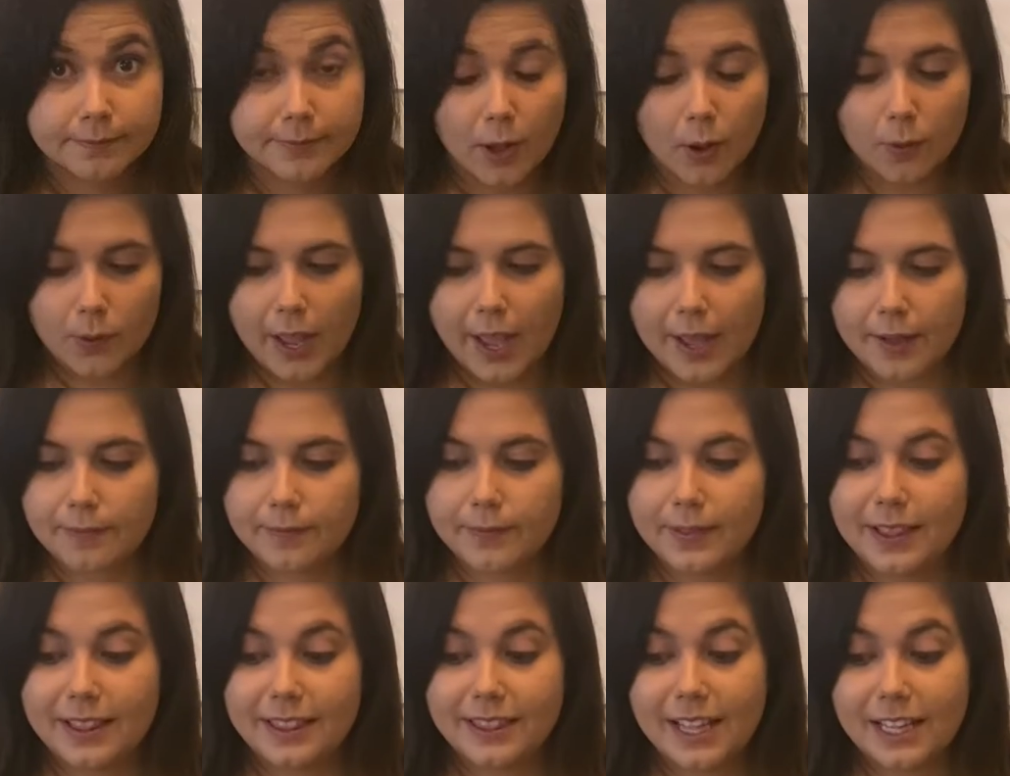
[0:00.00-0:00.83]
Okay,
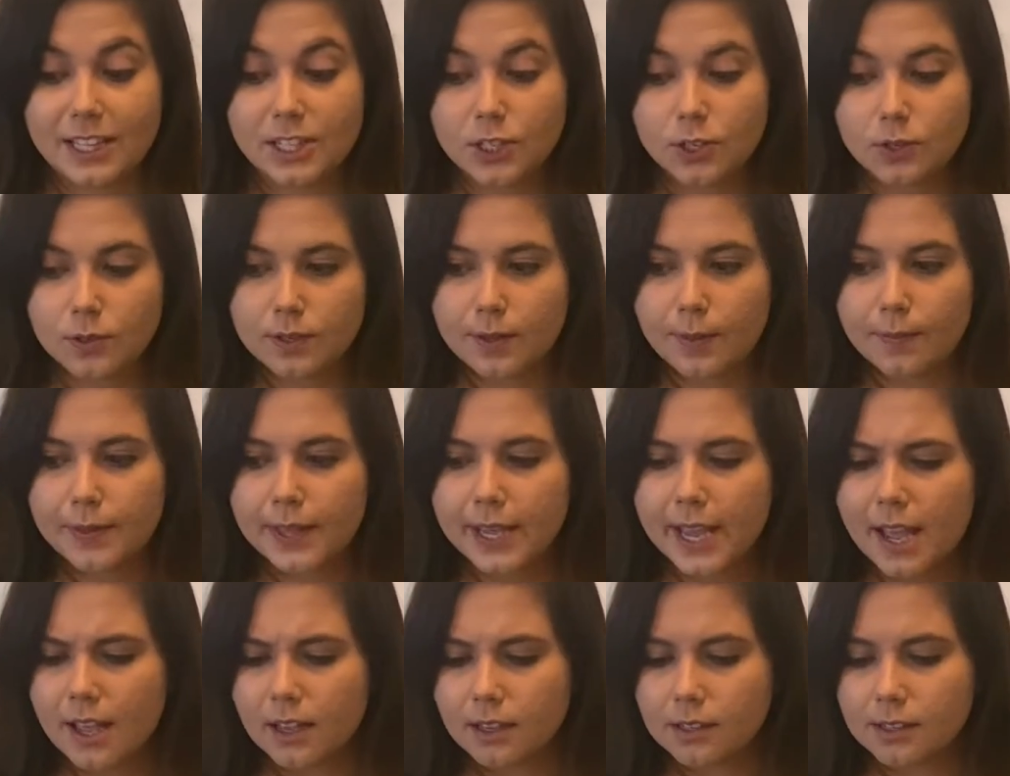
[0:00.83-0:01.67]
let's do
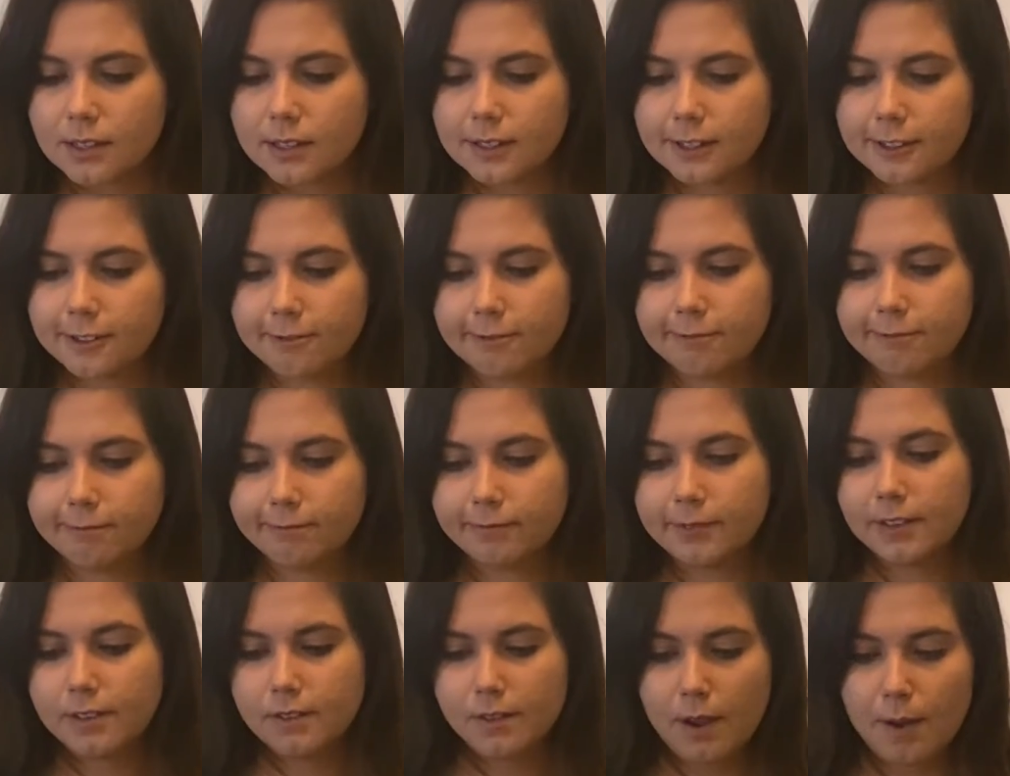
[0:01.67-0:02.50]
something else.
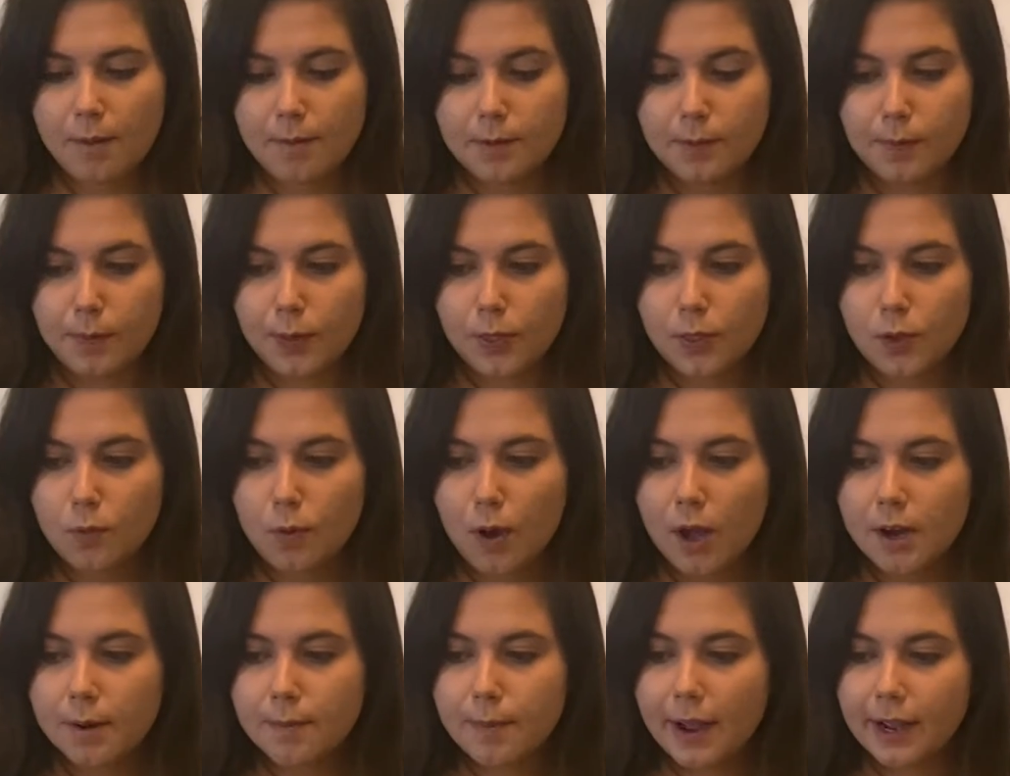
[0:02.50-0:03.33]
I'm gonna put the
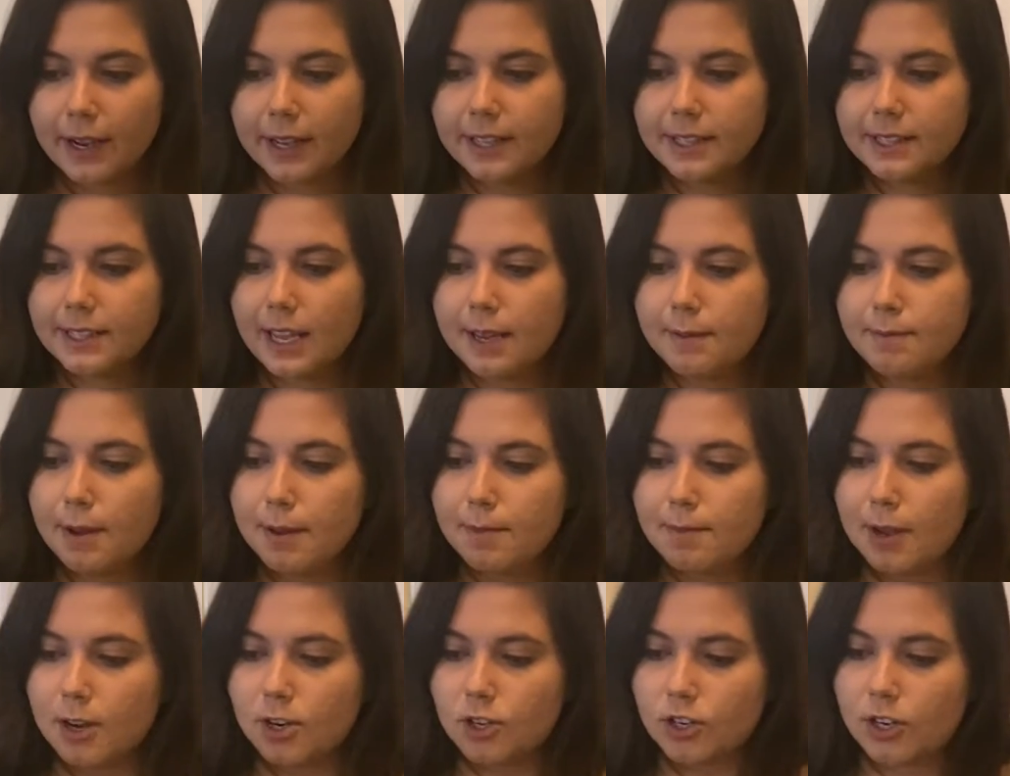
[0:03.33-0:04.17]
water back inside my
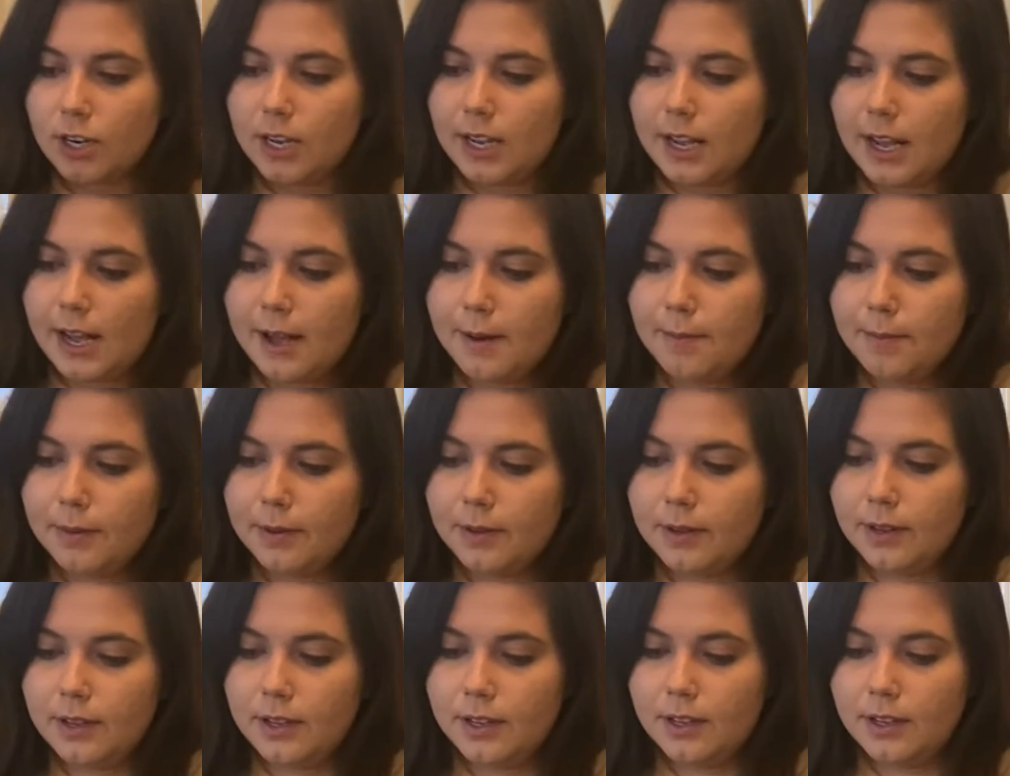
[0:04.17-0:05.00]
measuring cup.
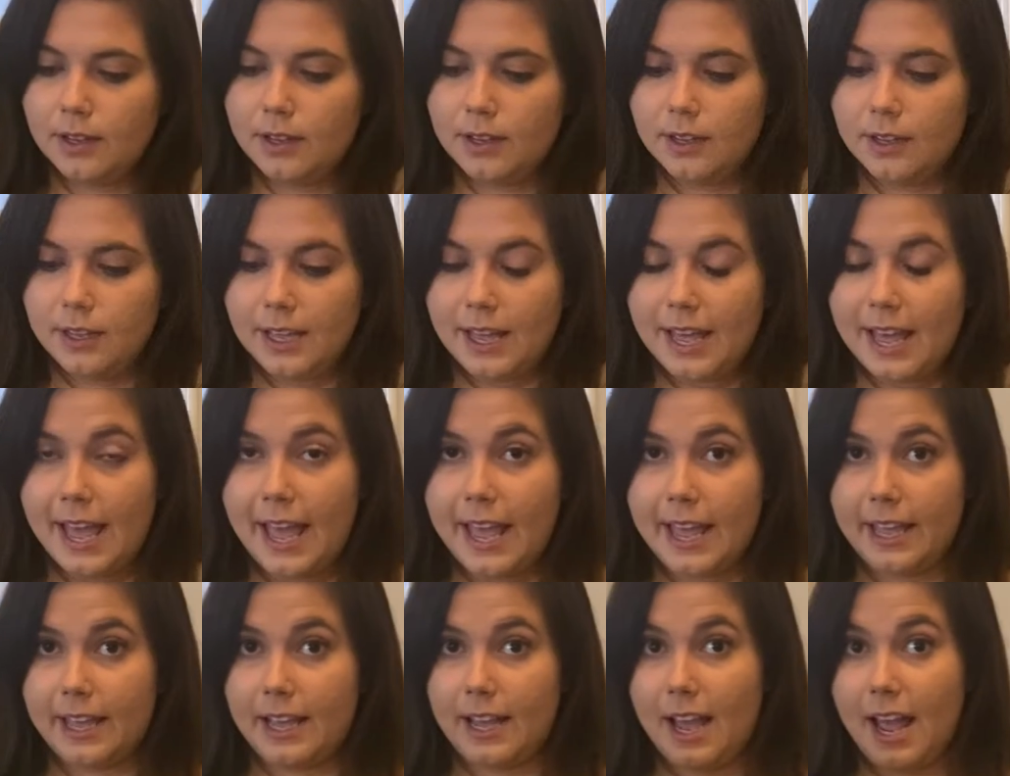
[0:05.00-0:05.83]

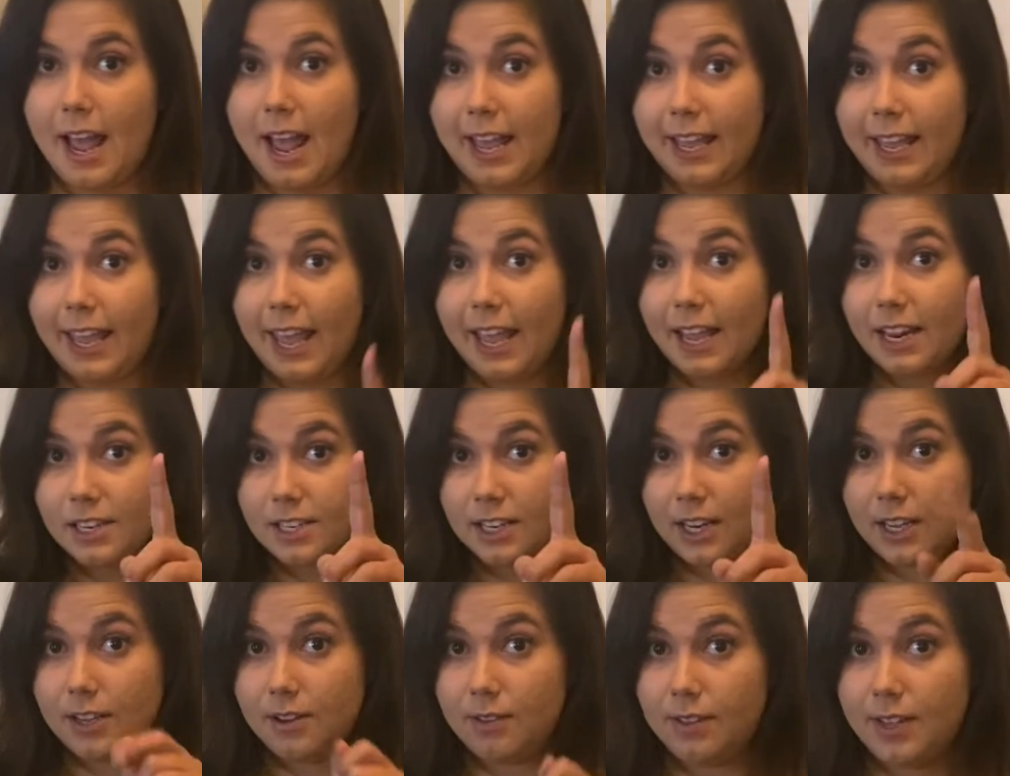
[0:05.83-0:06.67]
Hey, I can
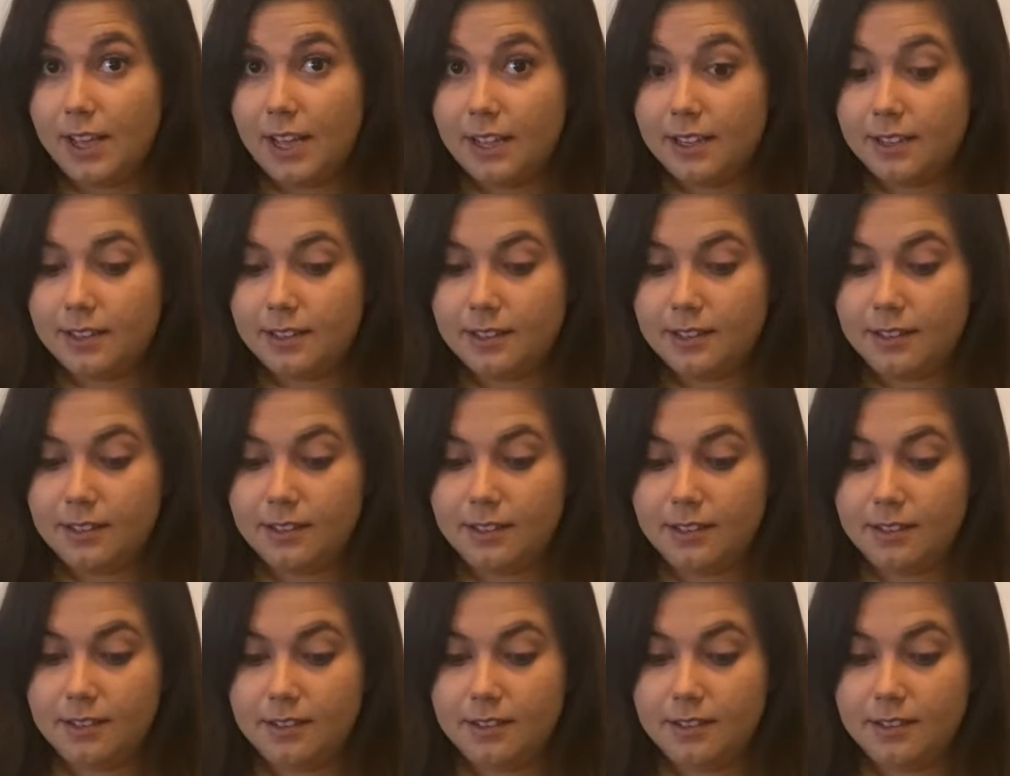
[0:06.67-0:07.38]
tell you this.